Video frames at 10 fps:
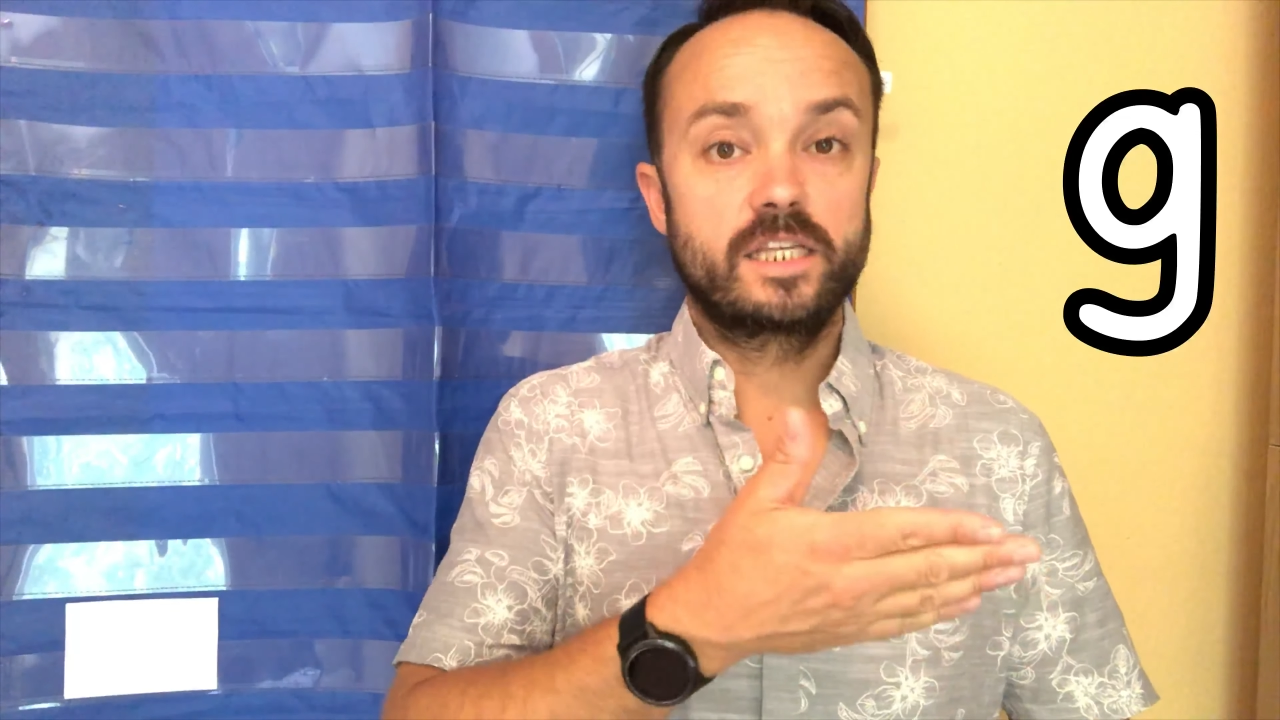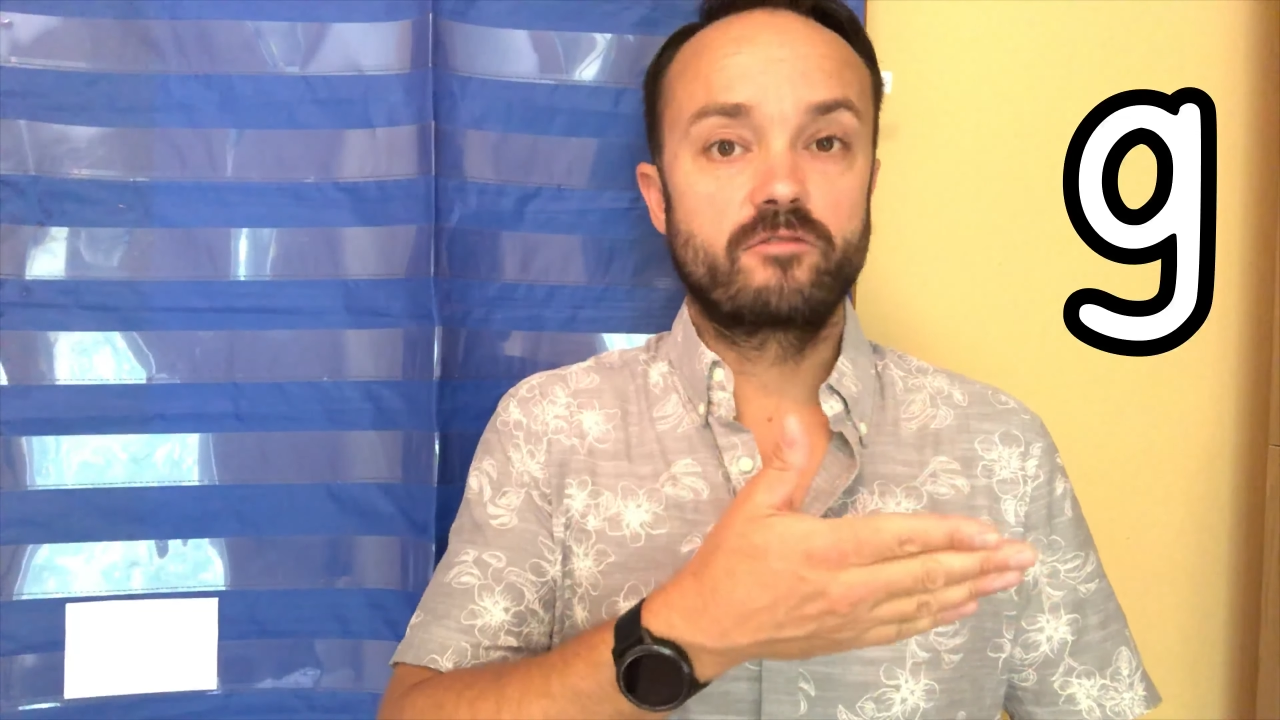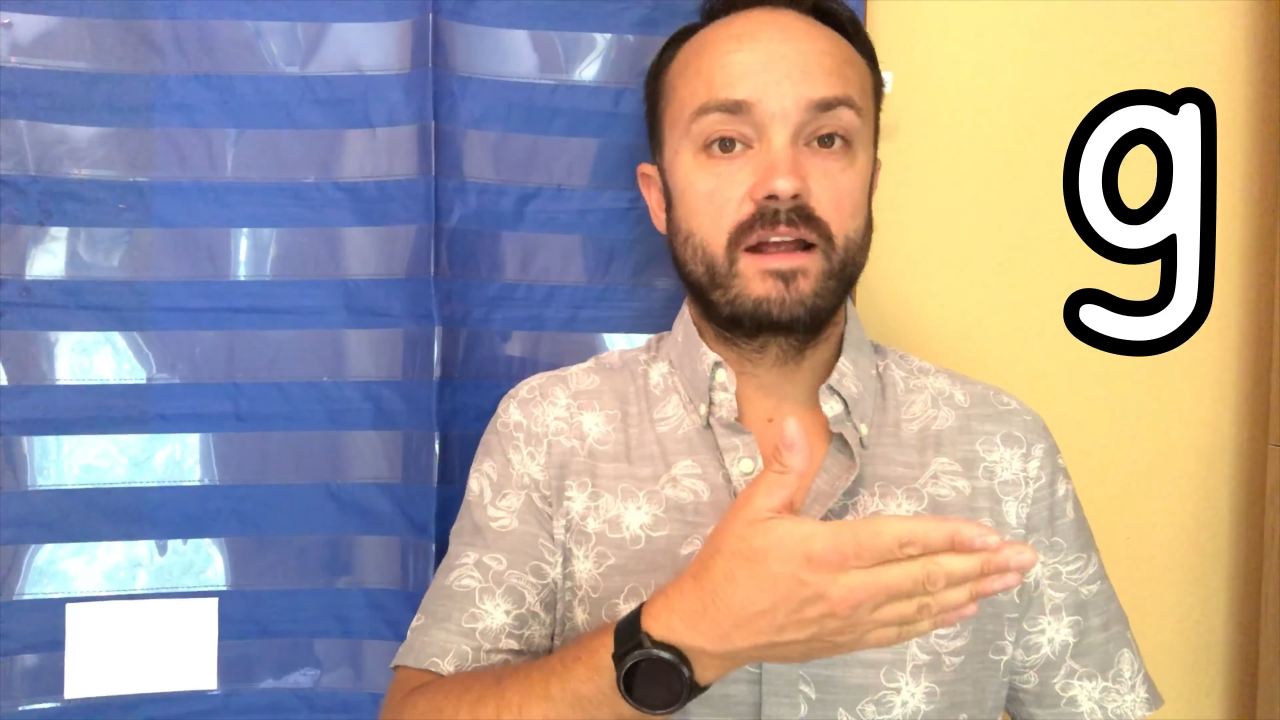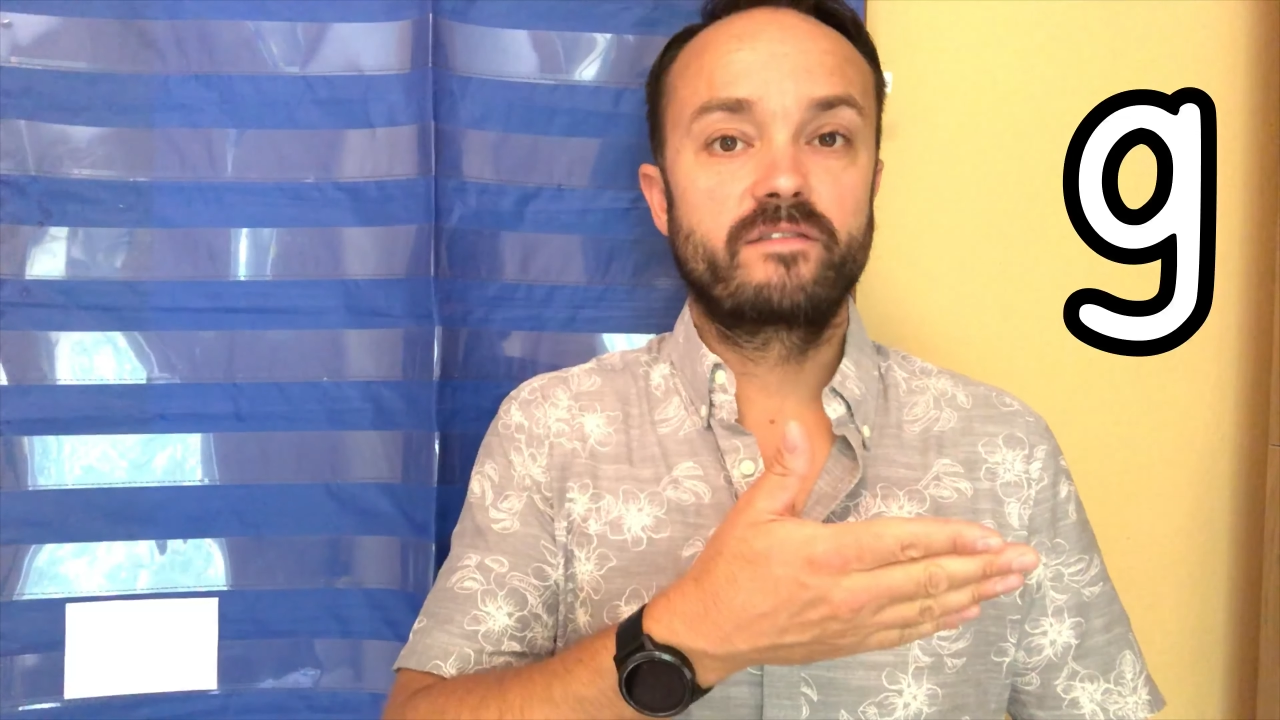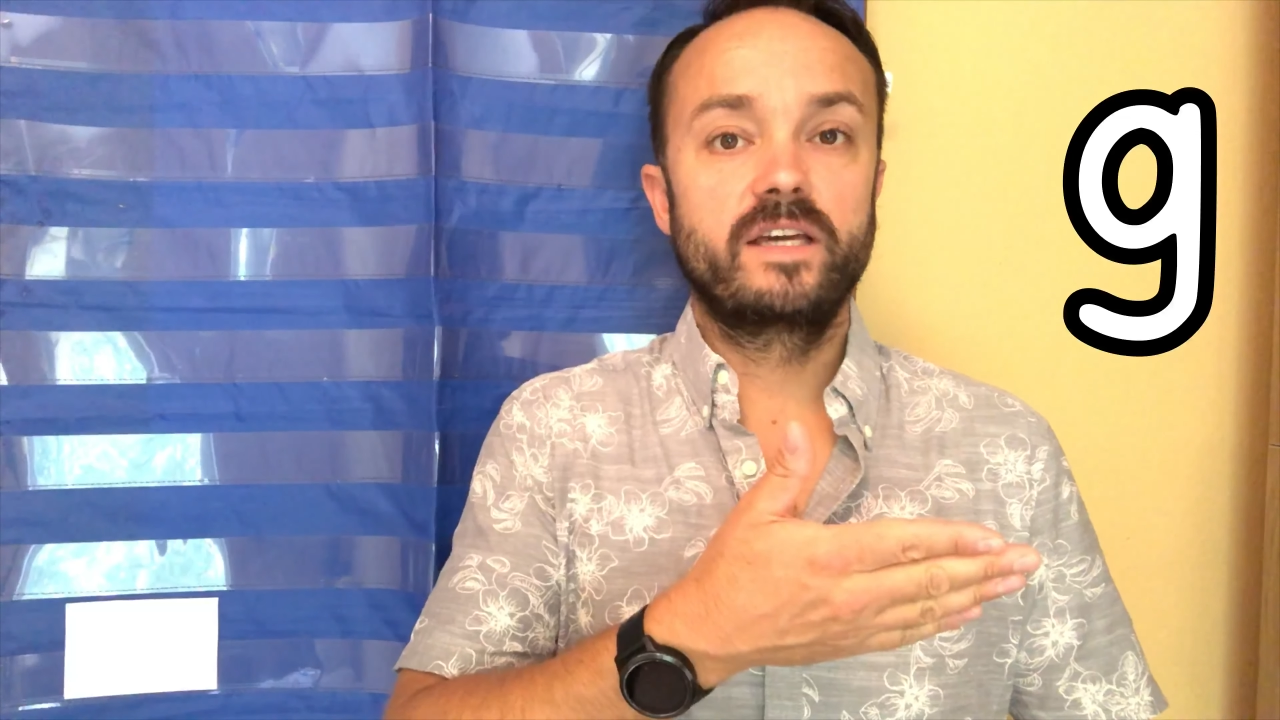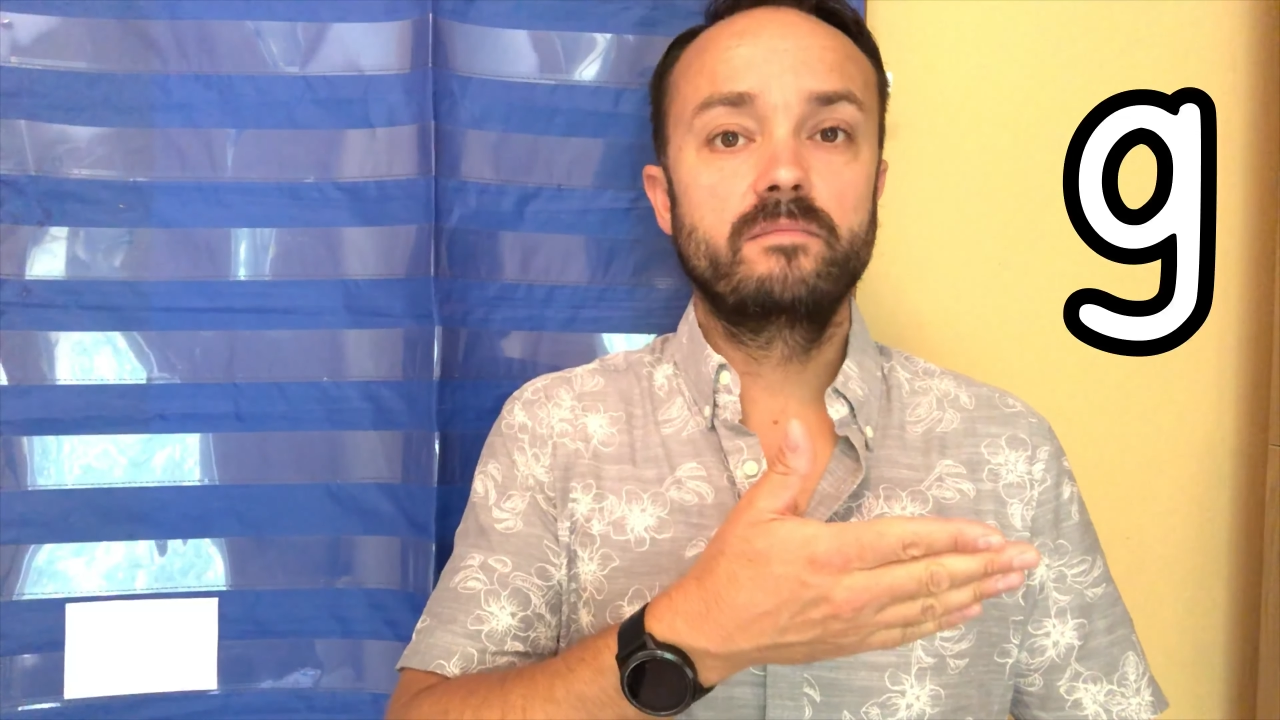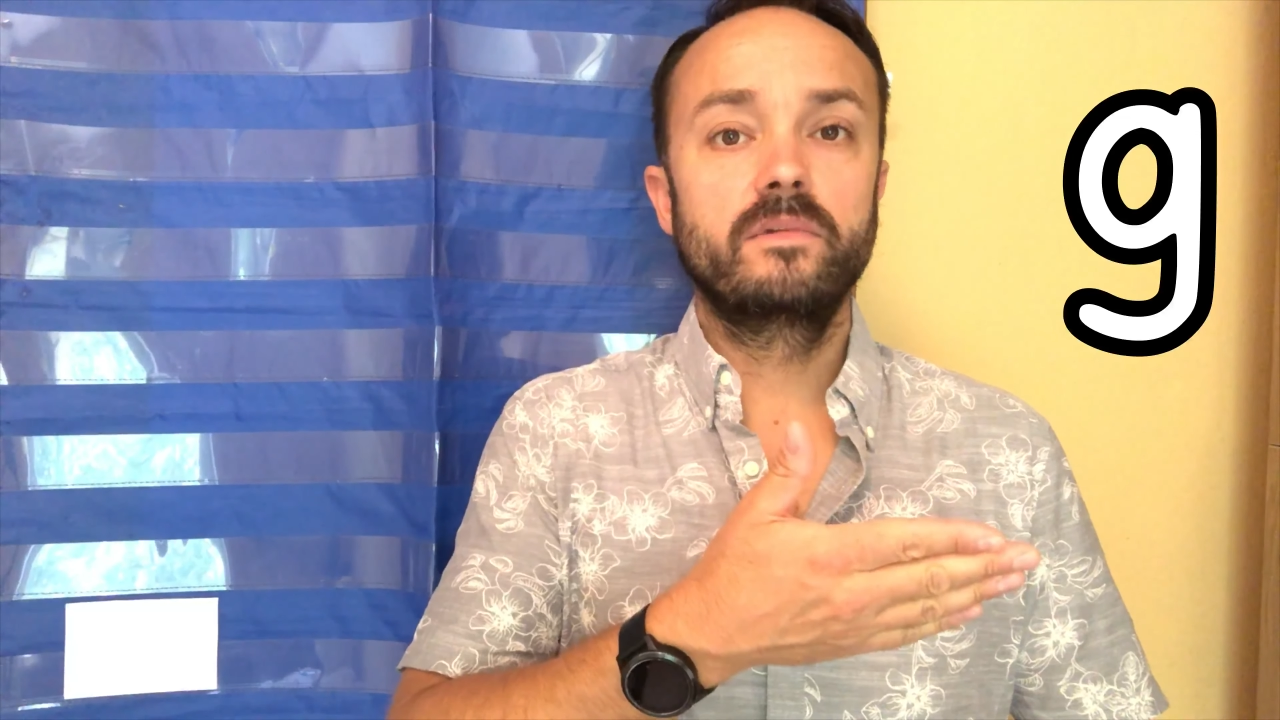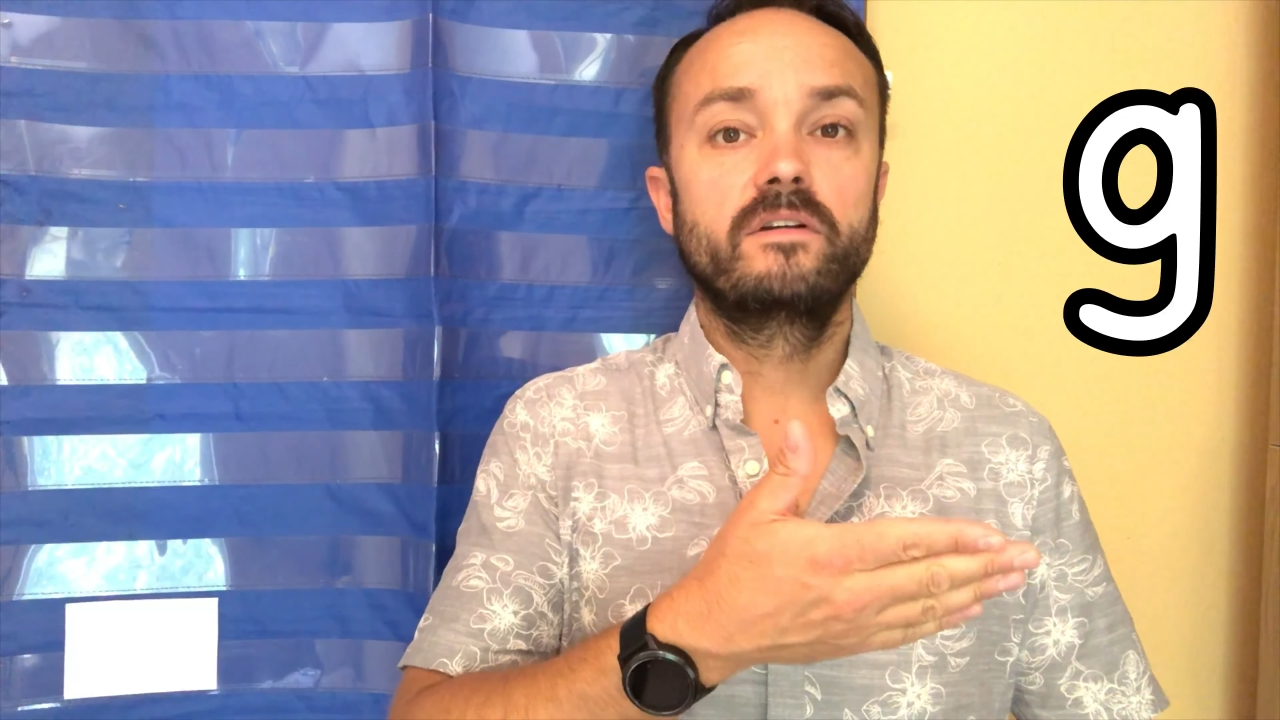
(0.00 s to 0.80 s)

grapheme